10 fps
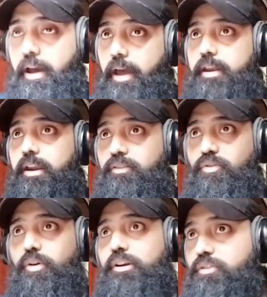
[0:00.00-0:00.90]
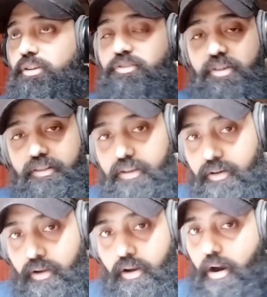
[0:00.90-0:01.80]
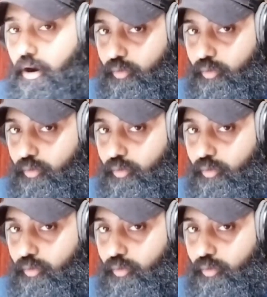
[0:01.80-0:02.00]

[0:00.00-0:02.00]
and it's going to strengthen our